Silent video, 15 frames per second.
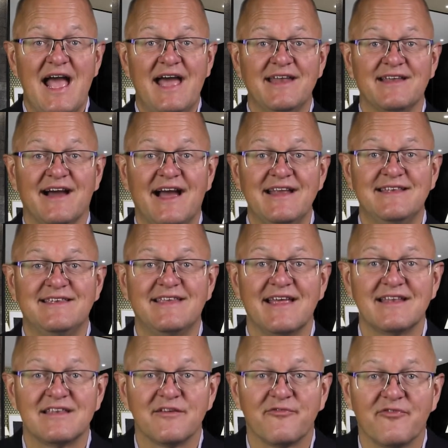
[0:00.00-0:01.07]
and
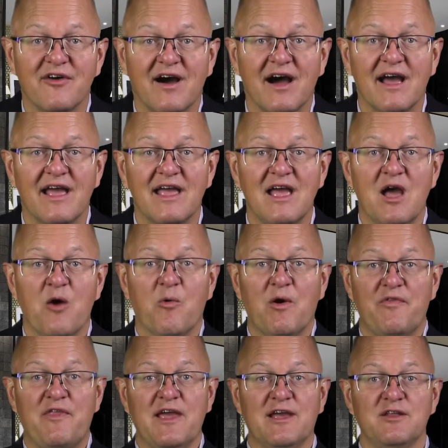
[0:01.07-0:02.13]
identify what
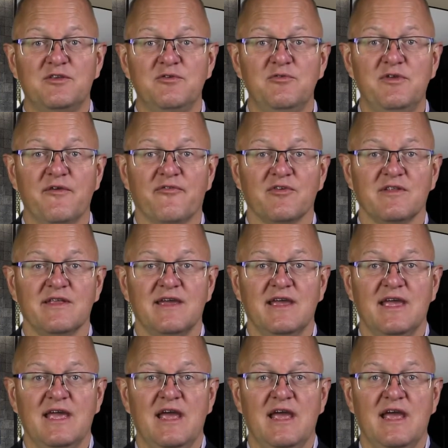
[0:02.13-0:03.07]
they could do differently